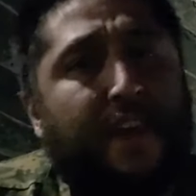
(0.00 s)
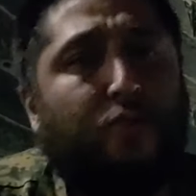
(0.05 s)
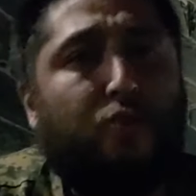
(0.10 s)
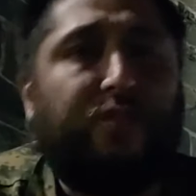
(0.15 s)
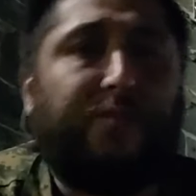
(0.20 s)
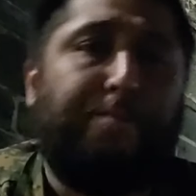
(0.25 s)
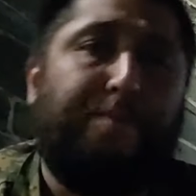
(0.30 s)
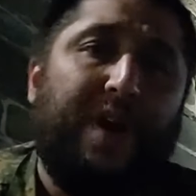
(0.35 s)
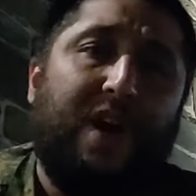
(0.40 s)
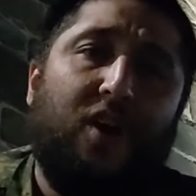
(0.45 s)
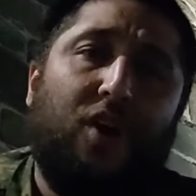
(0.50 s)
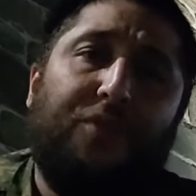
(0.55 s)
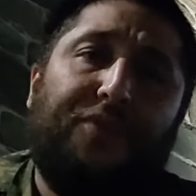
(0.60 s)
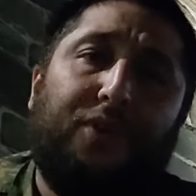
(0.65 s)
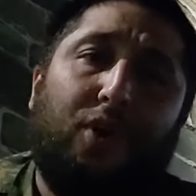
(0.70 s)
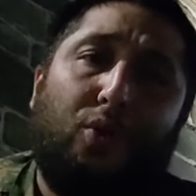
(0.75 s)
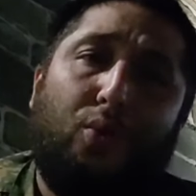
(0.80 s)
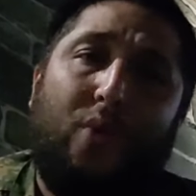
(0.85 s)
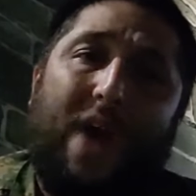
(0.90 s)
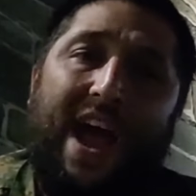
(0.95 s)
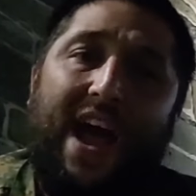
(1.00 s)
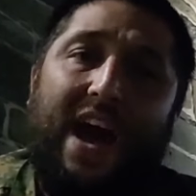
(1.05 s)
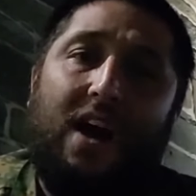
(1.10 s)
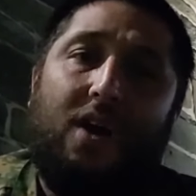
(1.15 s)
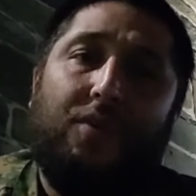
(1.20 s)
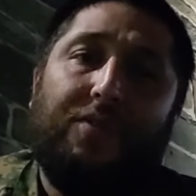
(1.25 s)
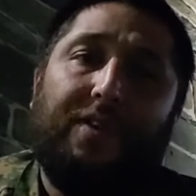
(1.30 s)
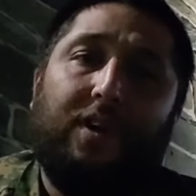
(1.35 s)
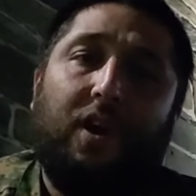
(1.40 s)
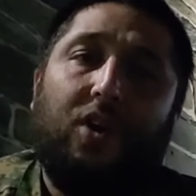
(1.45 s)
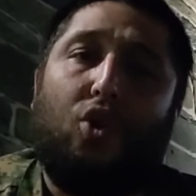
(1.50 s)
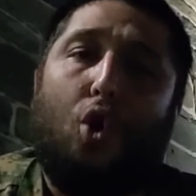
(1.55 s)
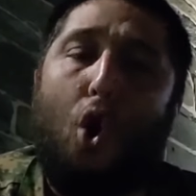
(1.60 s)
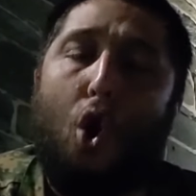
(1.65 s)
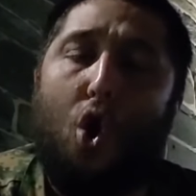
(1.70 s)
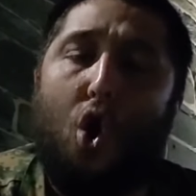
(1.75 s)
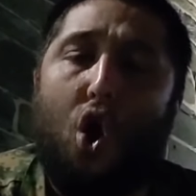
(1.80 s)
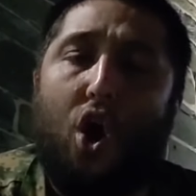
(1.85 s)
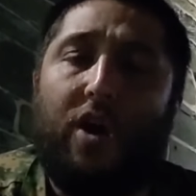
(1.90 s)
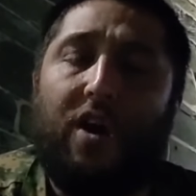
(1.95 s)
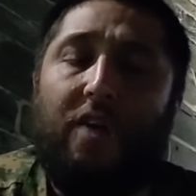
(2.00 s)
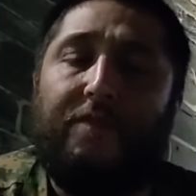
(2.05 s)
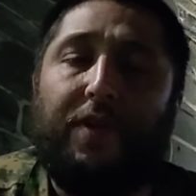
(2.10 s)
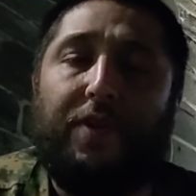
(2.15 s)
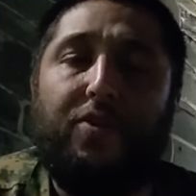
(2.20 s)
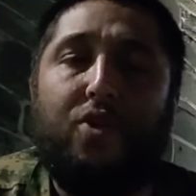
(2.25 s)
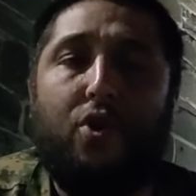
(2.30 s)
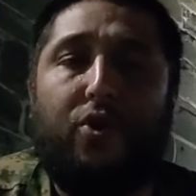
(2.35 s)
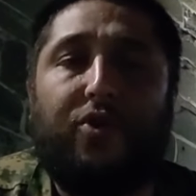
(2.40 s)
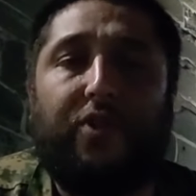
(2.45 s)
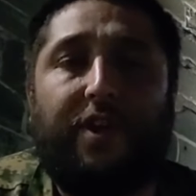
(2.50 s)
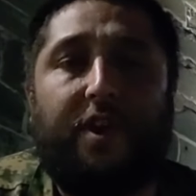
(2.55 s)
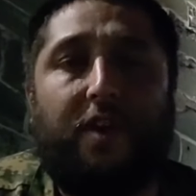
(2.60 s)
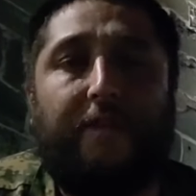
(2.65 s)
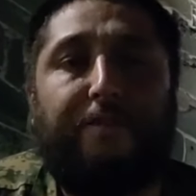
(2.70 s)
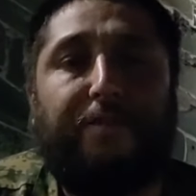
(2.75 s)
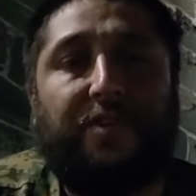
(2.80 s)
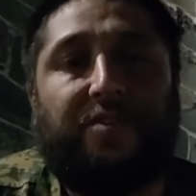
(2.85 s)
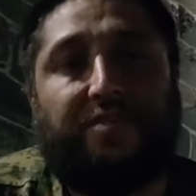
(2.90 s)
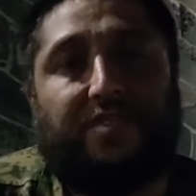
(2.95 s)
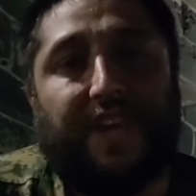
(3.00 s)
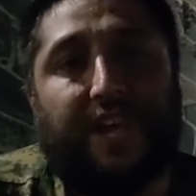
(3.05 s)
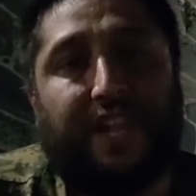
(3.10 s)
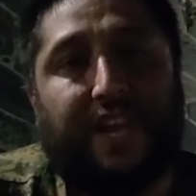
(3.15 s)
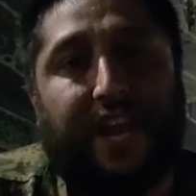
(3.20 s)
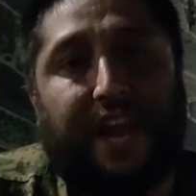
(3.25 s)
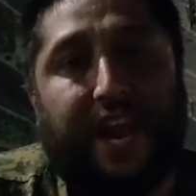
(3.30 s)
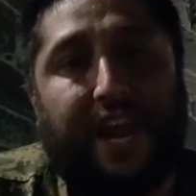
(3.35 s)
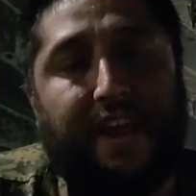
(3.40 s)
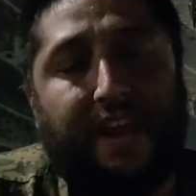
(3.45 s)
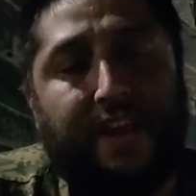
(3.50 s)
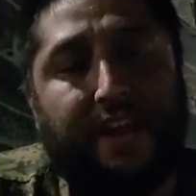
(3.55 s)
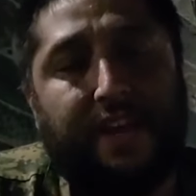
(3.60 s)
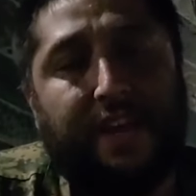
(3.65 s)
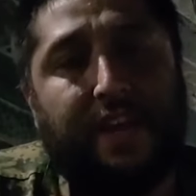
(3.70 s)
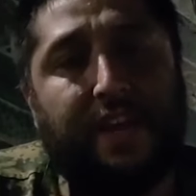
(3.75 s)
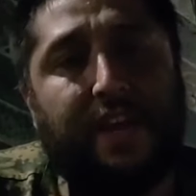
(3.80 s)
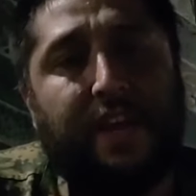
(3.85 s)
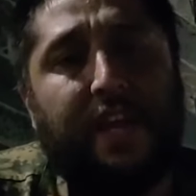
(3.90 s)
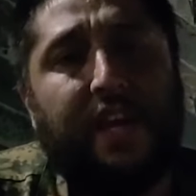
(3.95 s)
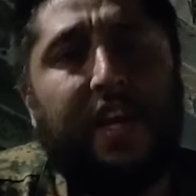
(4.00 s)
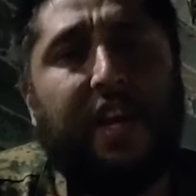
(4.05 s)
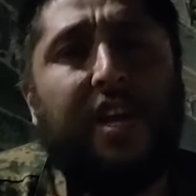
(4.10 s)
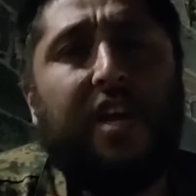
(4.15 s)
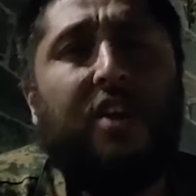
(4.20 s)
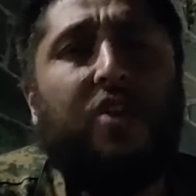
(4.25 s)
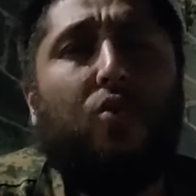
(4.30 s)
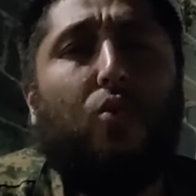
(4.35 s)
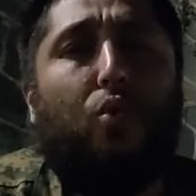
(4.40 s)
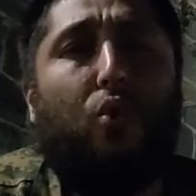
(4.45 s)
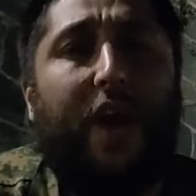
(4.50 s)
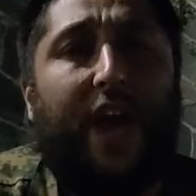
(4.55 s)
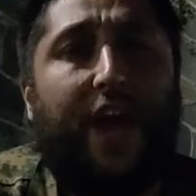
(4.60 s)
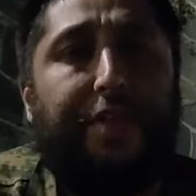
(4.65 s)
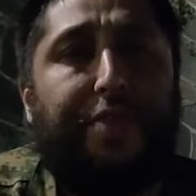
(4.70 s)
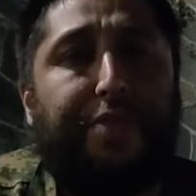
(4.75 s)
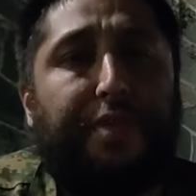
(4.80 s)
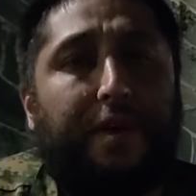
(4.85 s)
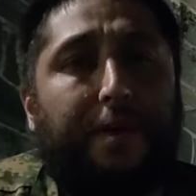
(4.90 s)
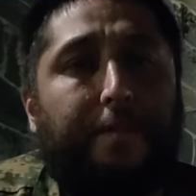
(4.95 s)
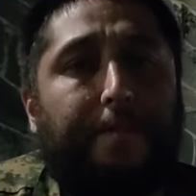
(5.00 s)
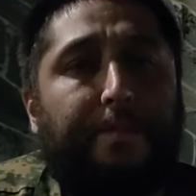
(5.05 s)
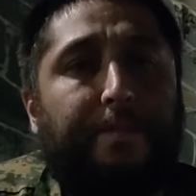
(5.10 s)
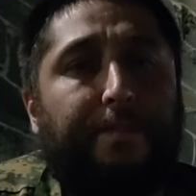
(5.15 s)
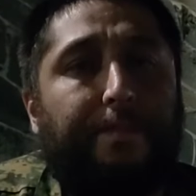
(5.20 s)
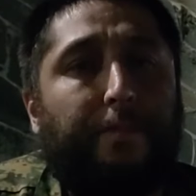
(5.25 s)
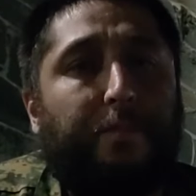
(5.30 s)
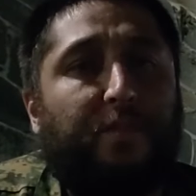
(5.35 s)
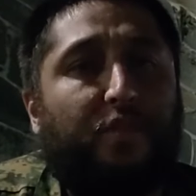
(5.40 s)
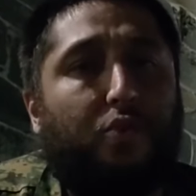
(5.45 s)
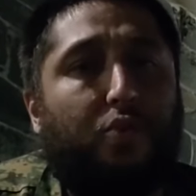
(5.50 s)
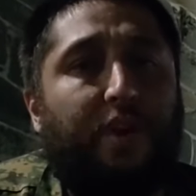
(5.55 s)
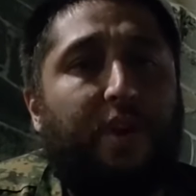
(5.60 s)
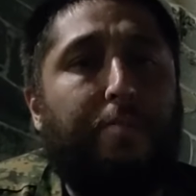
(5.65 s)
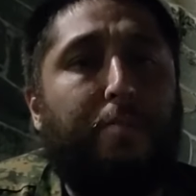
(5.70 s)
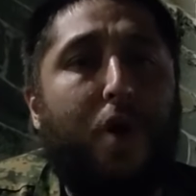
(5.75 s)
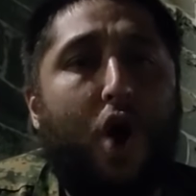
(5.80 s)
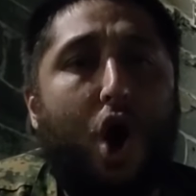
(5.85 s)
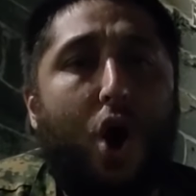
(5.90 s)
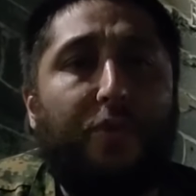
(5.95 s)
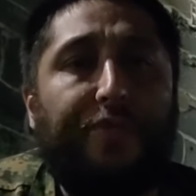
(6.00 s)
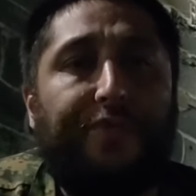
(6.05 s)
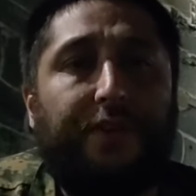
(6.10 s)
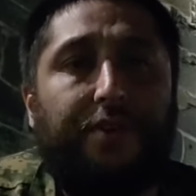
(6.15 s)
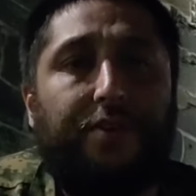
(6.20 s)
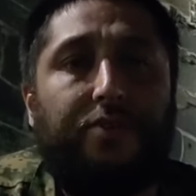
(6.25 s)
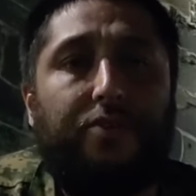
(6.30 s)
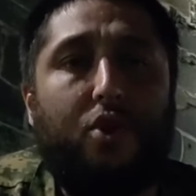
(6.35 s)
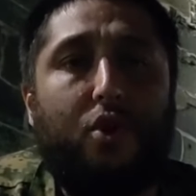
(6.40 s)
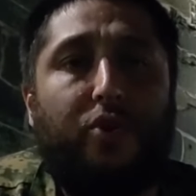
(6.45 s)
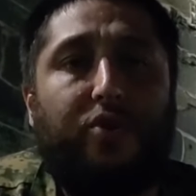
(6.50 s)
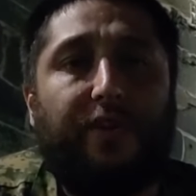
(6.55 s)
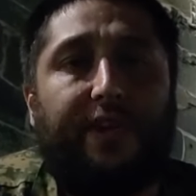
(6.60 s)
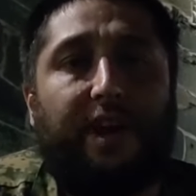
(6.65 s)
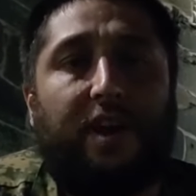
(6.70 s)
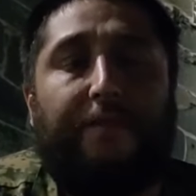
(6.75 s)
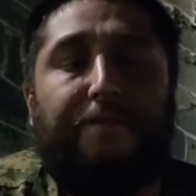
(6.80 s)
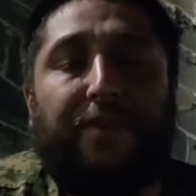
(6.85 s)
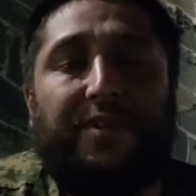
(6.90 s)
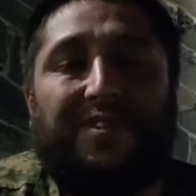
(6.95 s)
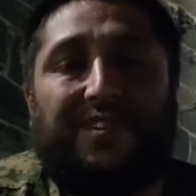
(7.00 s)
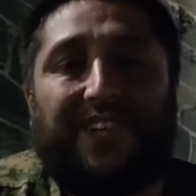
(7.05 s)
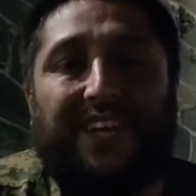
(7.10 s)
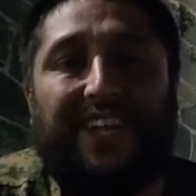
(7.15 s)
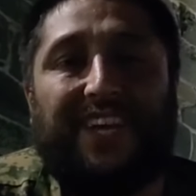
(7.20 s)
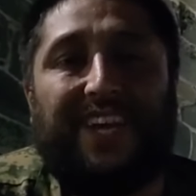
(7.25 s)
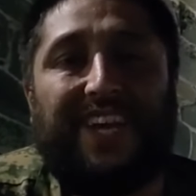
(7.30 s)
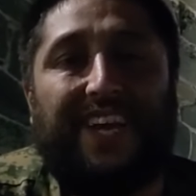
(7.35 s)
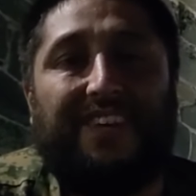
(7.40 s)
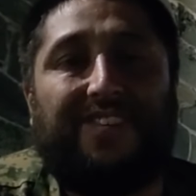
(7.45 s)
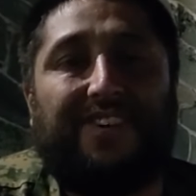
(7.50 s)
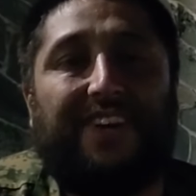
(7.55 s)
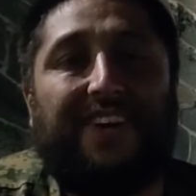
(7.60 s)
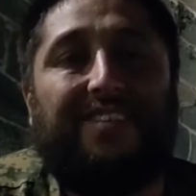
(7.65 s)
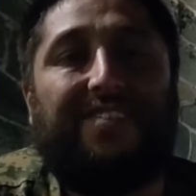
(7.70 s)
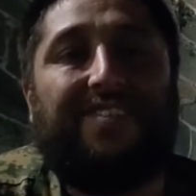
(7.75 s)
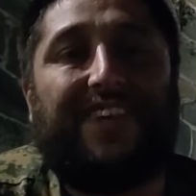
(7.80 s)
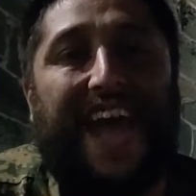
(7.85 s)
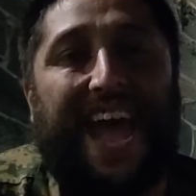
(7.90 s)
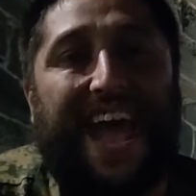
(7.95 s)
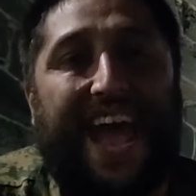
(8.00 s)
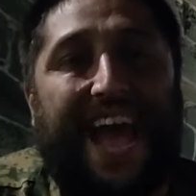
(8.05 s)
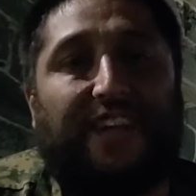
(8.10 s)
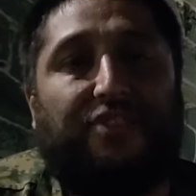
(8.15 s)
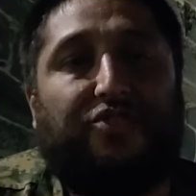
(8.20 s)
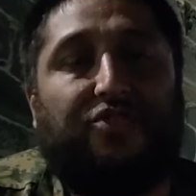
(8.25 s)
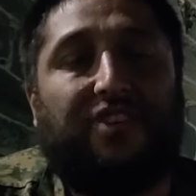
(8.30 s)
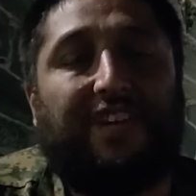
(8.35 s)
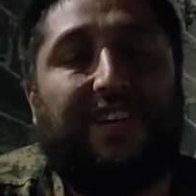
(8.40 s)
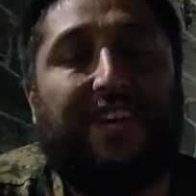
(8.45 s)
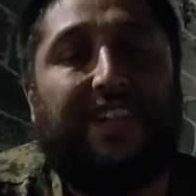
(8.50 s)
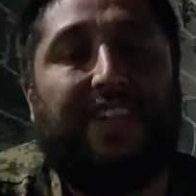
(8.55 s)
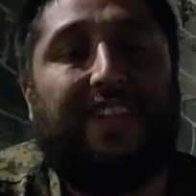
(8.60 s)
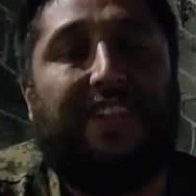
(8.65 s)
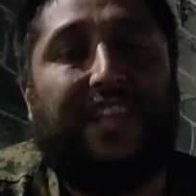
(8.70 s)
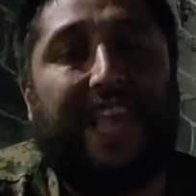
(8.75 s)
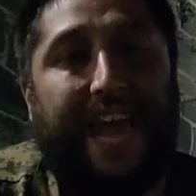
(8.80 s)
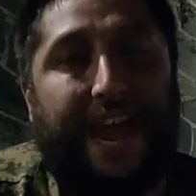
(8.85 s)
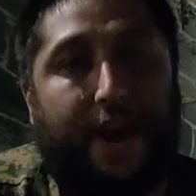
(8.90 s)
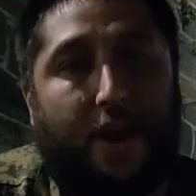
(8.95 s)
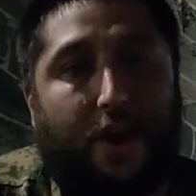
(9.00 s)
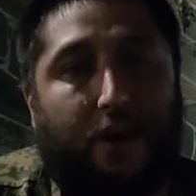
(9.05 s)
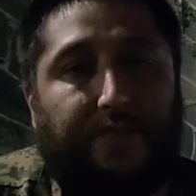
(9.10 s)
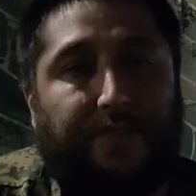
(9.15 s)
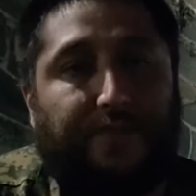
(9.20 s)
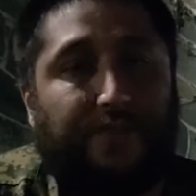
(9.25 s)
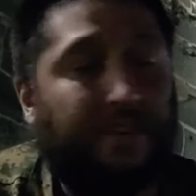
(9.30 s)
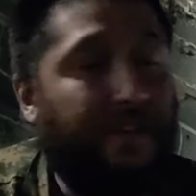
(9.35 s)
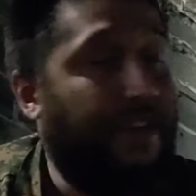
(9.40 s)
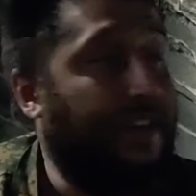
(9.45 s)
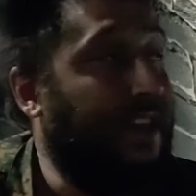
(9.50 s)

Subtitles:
was built around a core of a nuclear facility with remote nuclear facilities attached in layers,